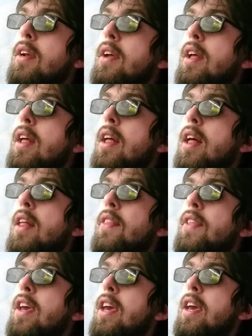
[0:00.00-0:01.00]
The
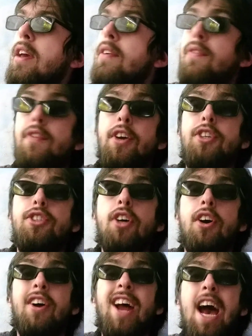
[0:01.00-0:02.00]
fish are
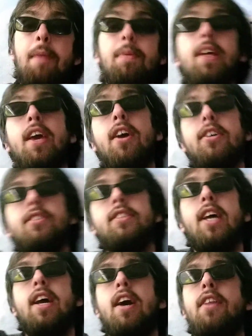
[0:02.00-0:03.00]
aplocheilus dayi. They're
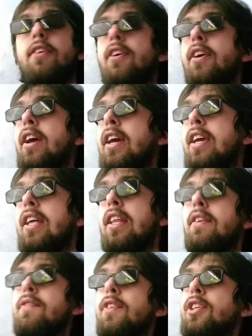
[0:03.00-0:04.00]
a killifish
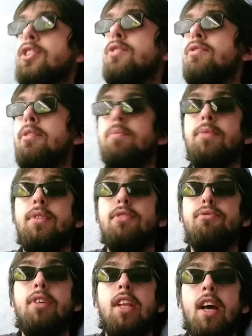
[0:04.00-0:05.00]
from Sri
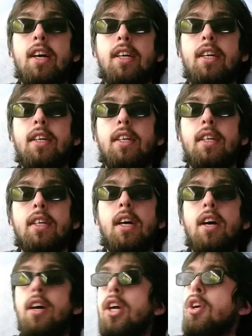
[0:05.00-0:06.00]
Lanka.
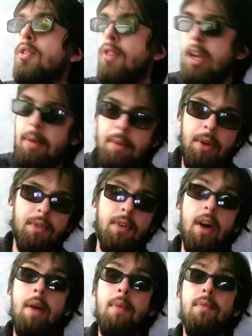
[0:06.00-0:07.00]
Incredibly beautiful. I'm
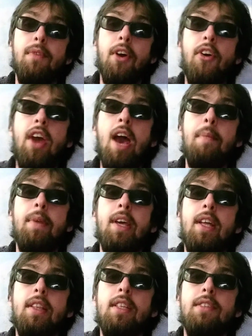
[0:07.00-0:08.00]
very happy to get this
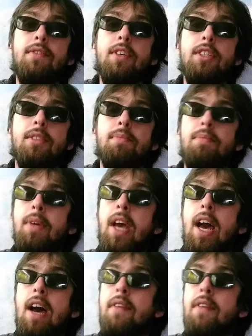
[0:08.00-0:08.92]
fish, and we have a